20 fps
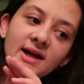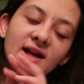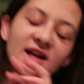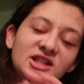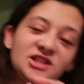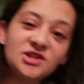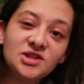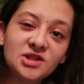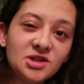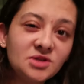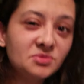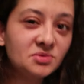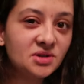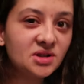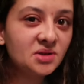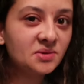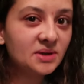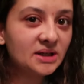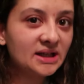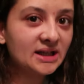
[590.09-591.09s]
And I just didn't
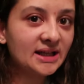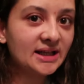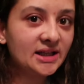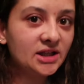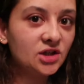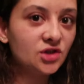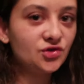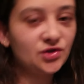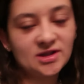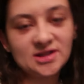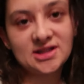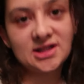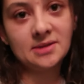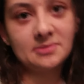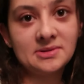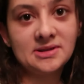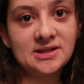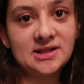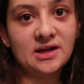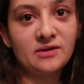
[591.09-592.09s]
really want to like dress
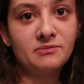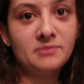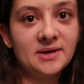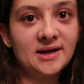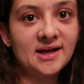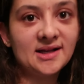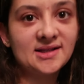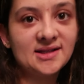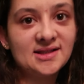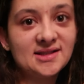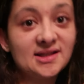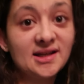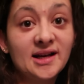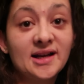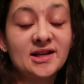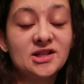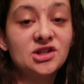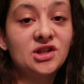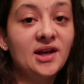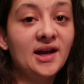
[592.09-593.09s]
up and stuff because it's
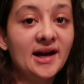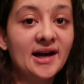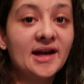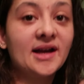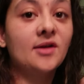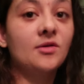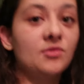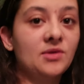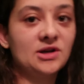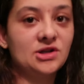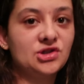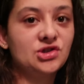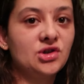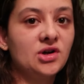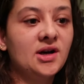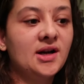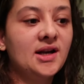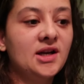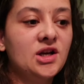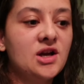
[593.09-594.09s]
actually at a
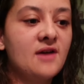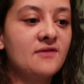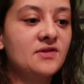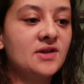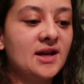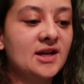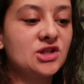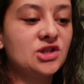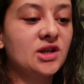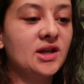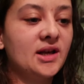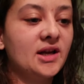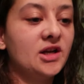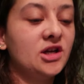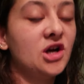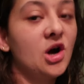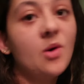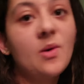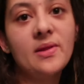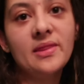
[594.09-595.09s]
restaurant and you have to actually
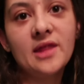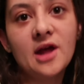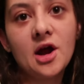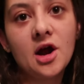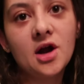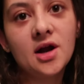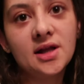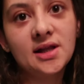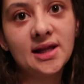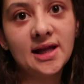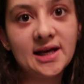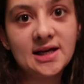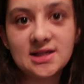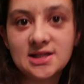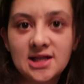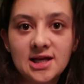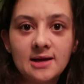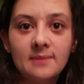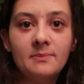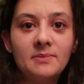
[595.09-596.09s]
like, go in there and like
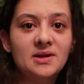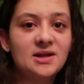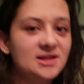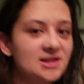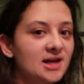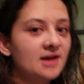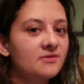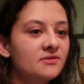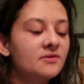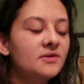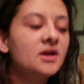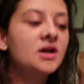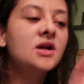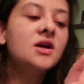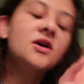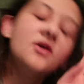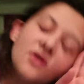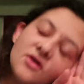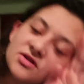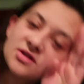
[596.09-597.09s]
tip and stuff.
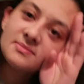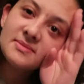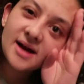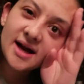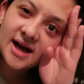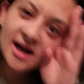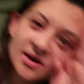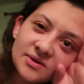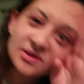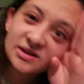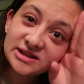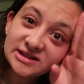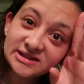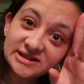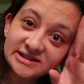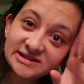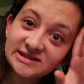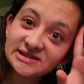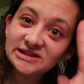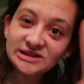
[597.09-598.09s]
So I'm like, I don't want
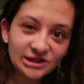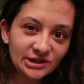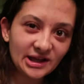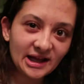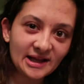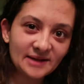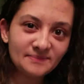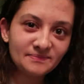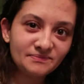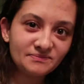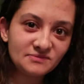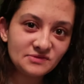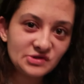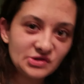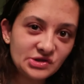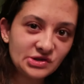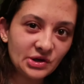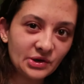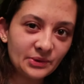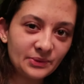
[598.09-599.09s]
to do that.
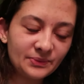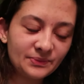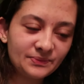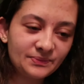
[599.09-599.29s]
So